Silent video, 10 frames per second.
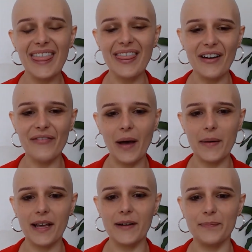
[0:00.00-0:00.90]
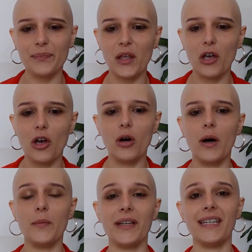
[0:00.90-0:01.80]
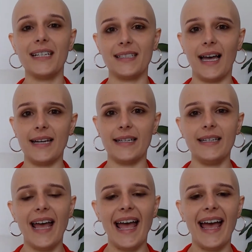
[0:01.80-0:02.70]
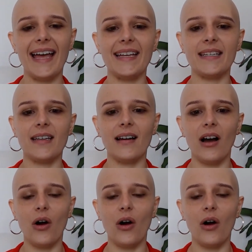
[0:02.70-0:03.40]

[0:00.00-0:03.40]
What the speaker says: I'm really excited, and